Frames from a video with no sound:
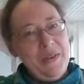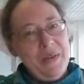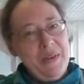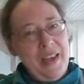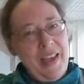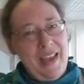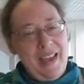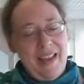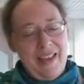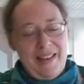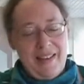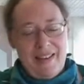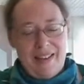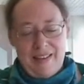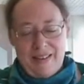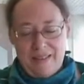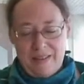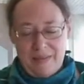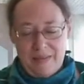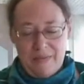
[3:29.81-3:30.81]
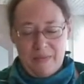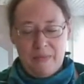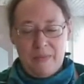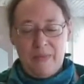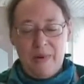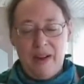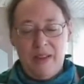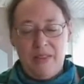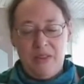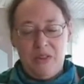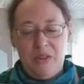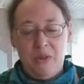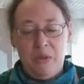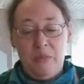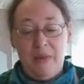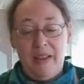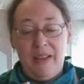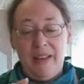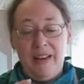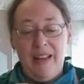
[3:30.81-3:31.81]
you can break the
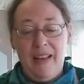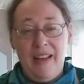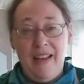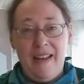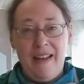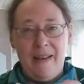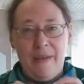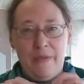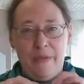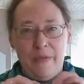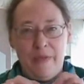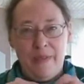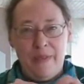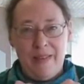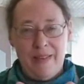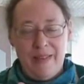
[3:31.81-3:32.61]
toothpick in half